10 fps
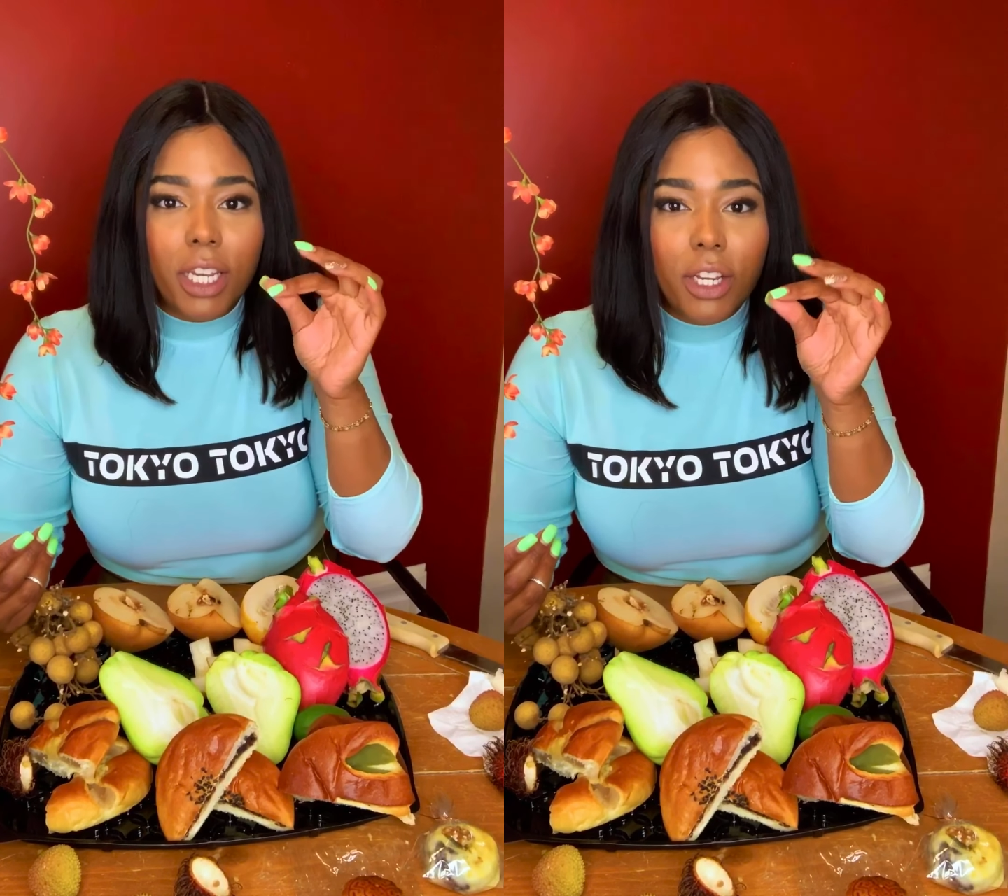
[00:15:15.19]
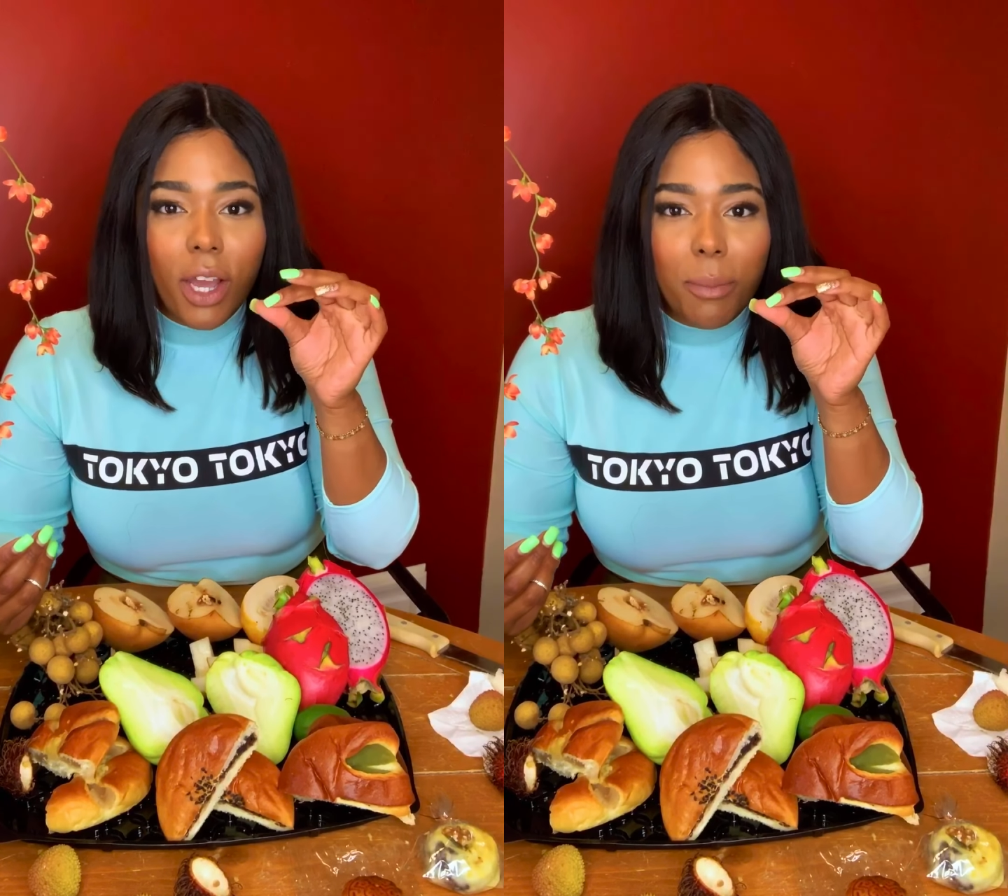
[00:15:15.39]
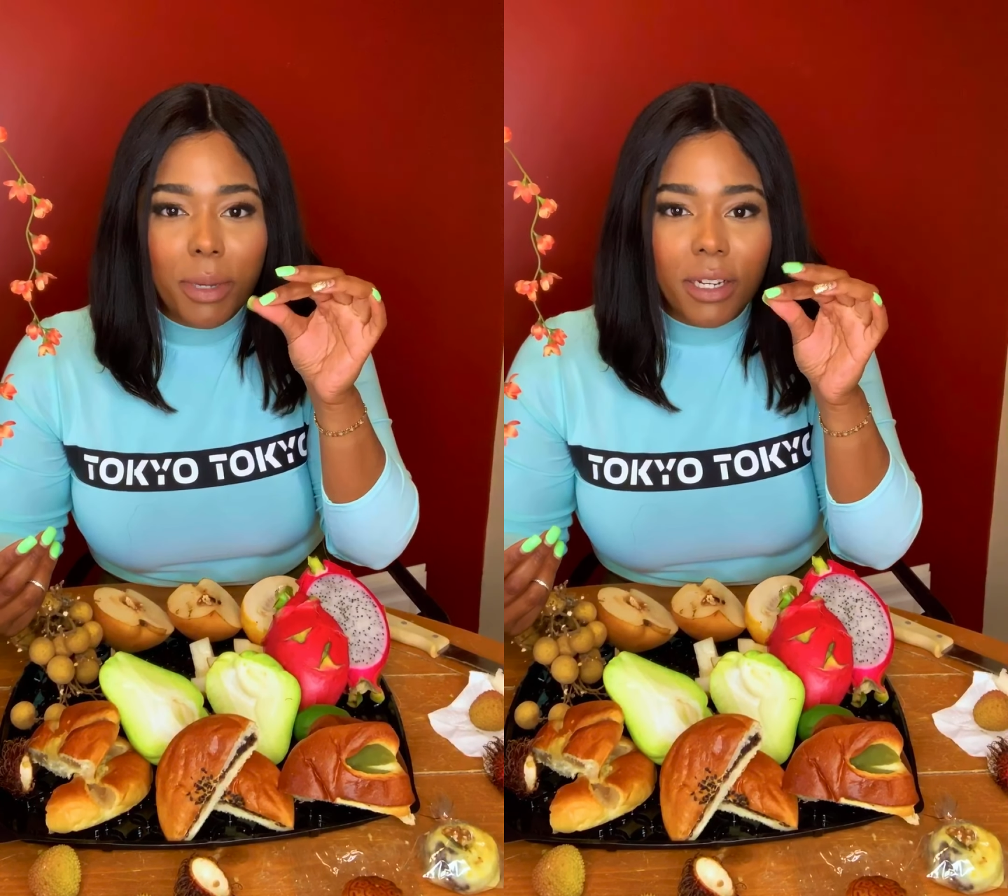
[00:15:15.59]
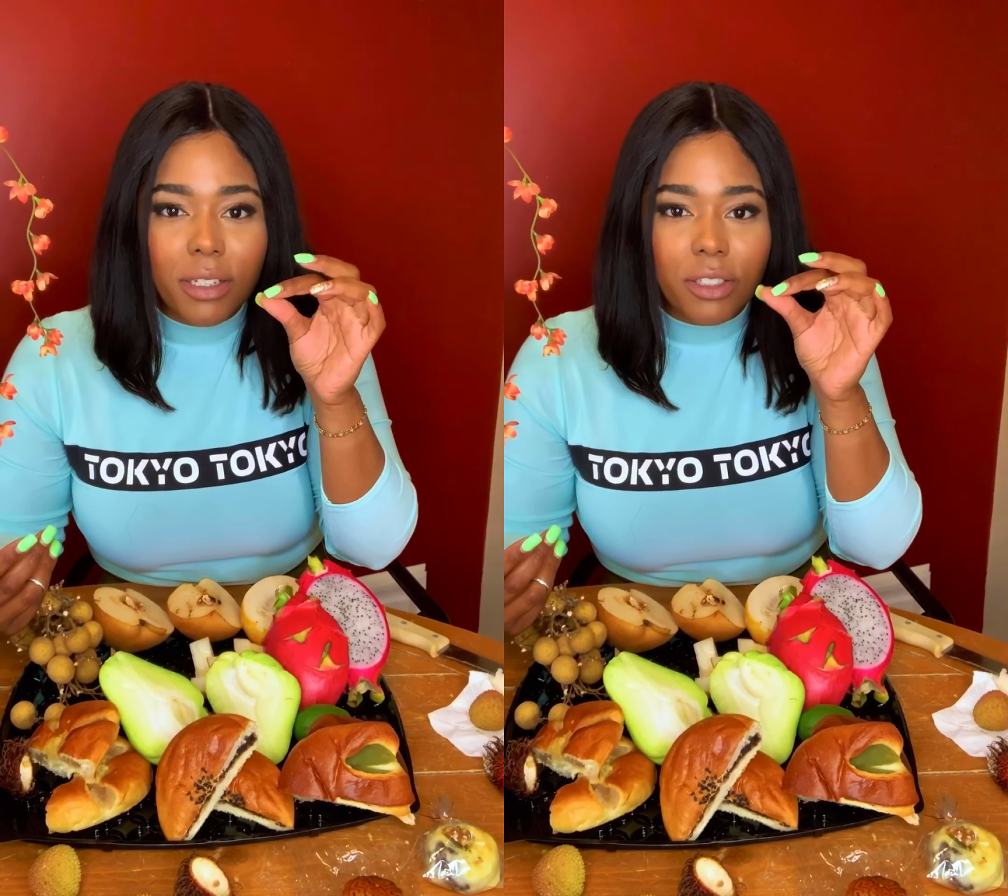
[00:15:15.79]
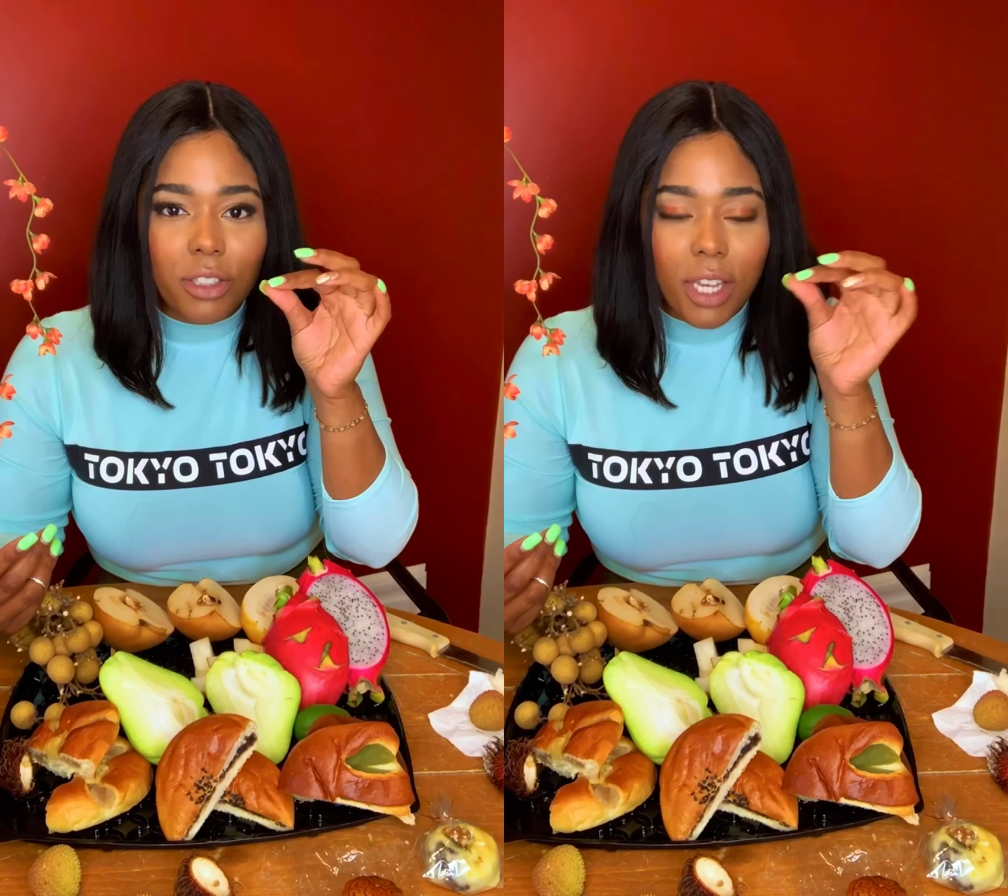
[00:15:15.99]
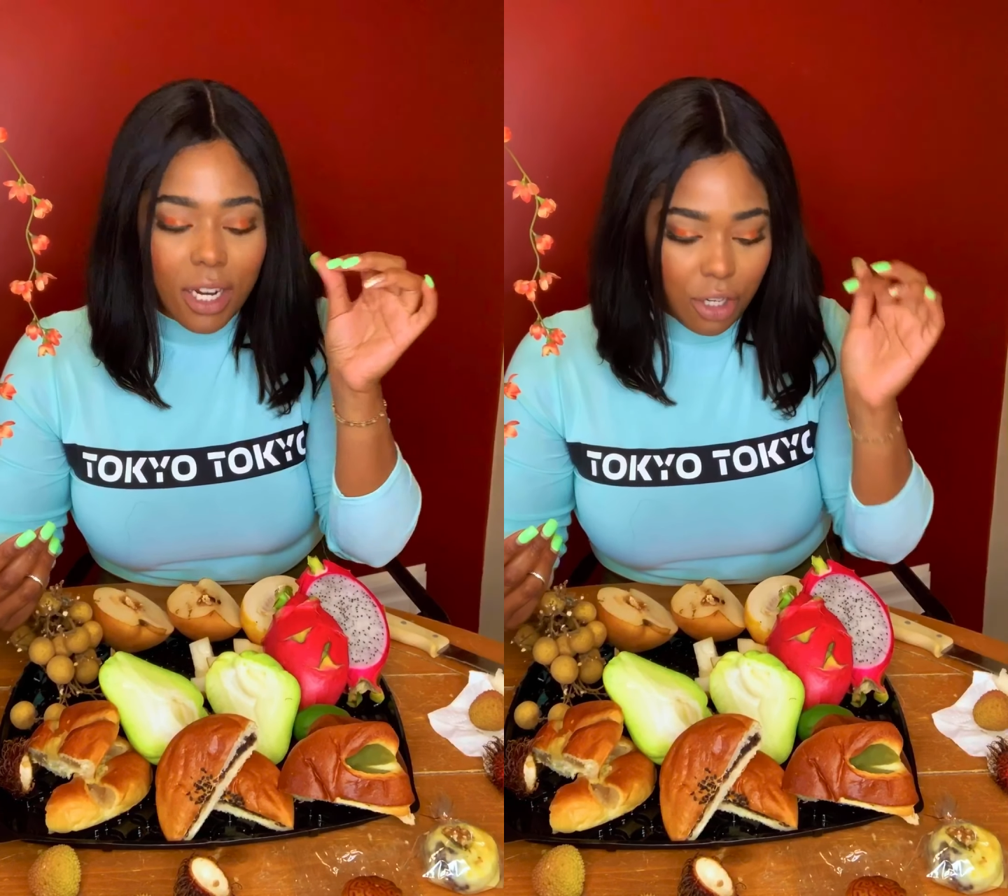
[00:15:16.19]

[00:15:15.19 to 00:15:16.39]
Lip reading: you know how pears are kind